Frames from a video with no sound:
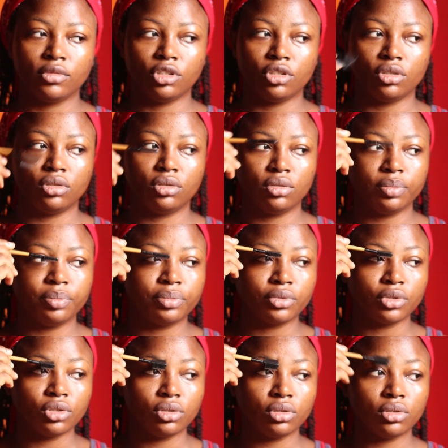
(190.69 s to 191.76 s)
Just
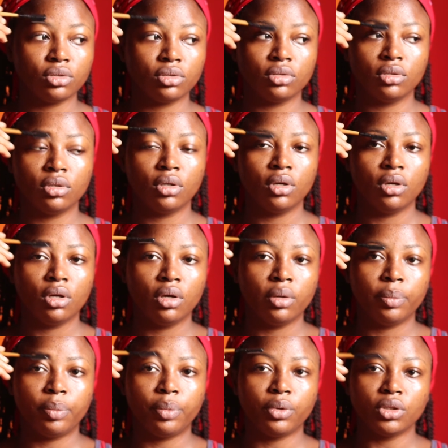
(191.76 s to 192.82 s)
brush
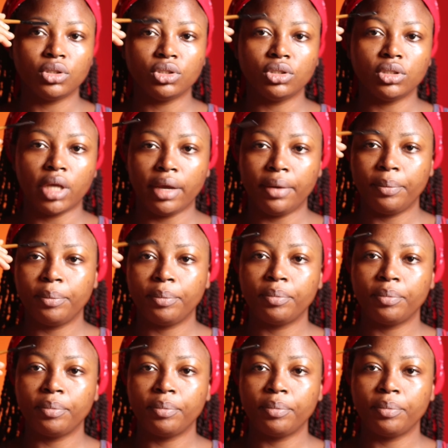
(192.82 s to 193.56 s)
here.